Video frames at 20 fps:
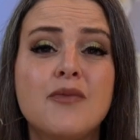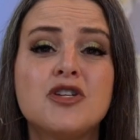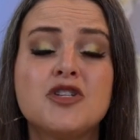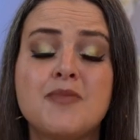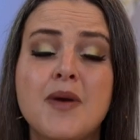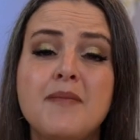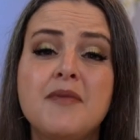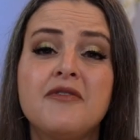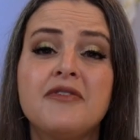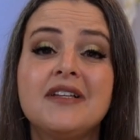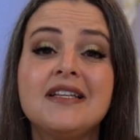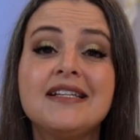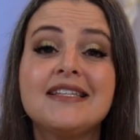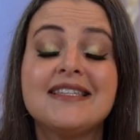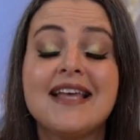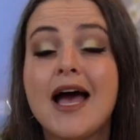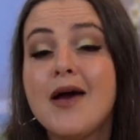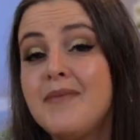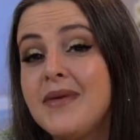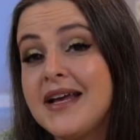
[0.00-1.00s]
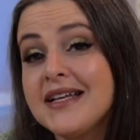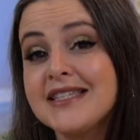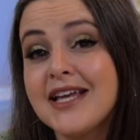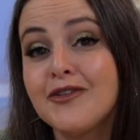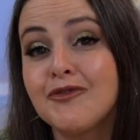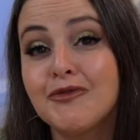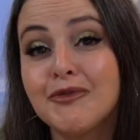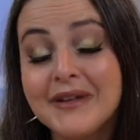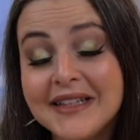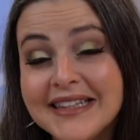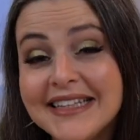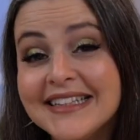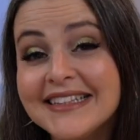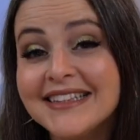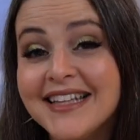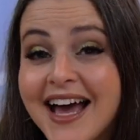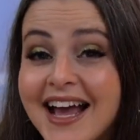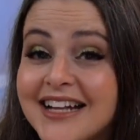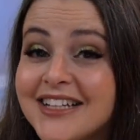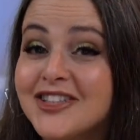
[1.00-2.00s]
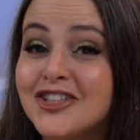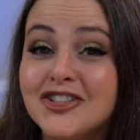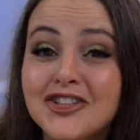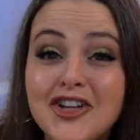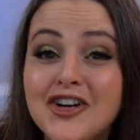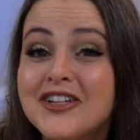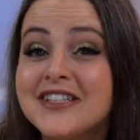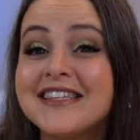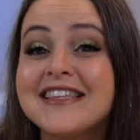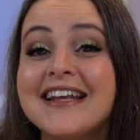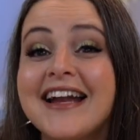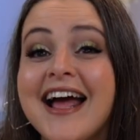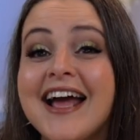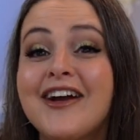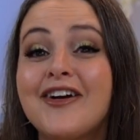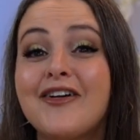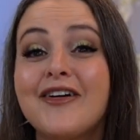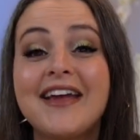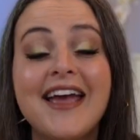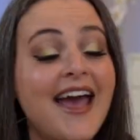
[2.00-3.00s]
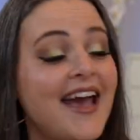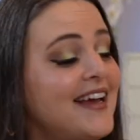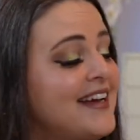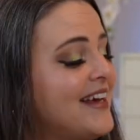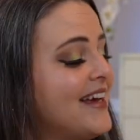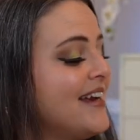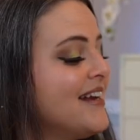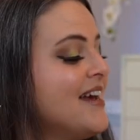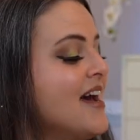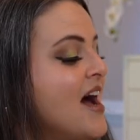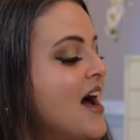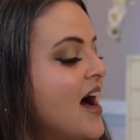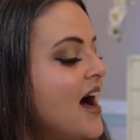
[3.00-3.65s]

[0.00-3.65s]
which made me really sad because I really liked the looks that I created.